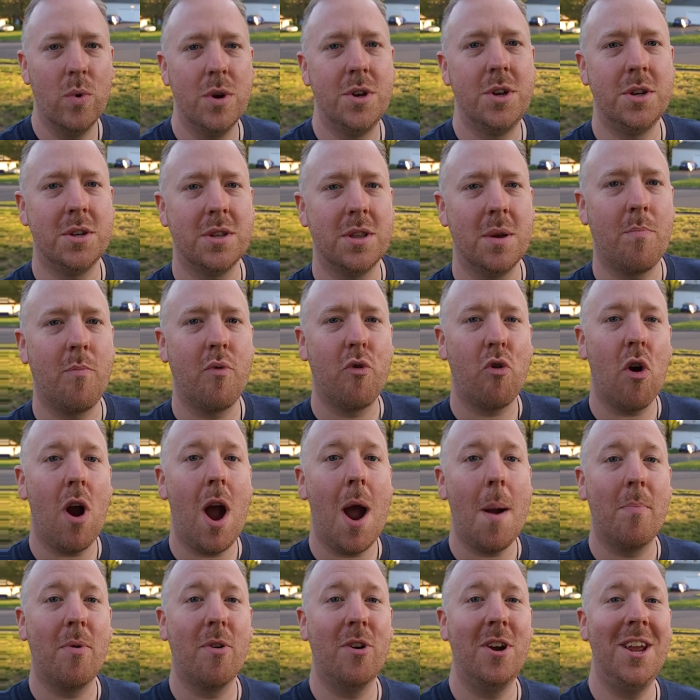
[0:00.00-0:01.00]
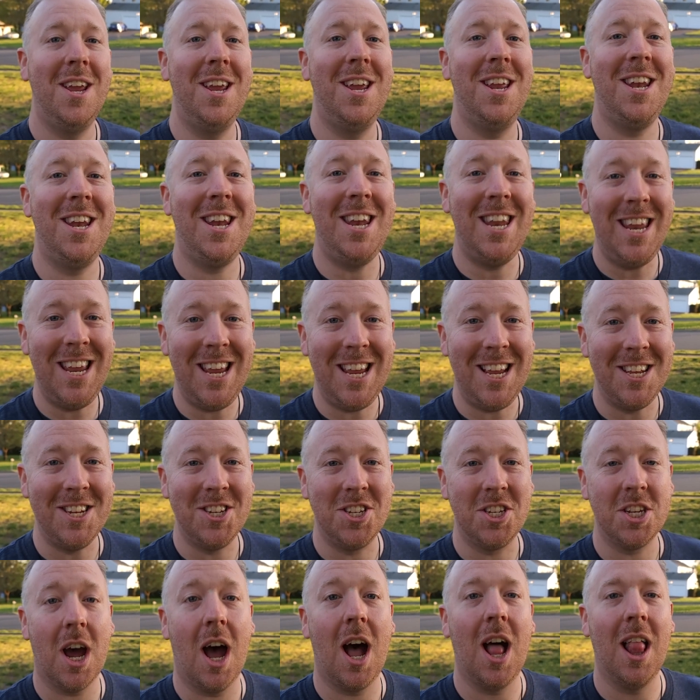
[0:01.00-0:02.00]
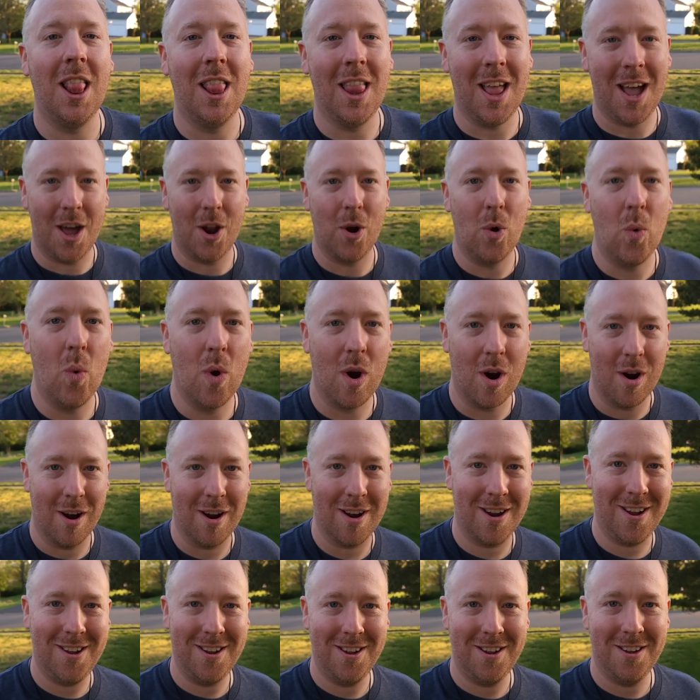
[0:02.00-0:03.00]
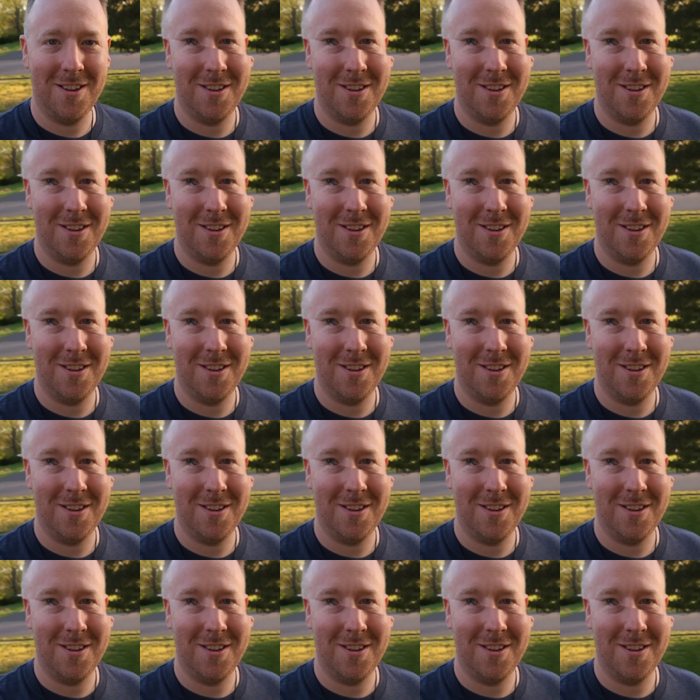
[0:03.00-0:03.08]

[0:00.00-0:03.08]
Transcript: which is the property needs a lot of work.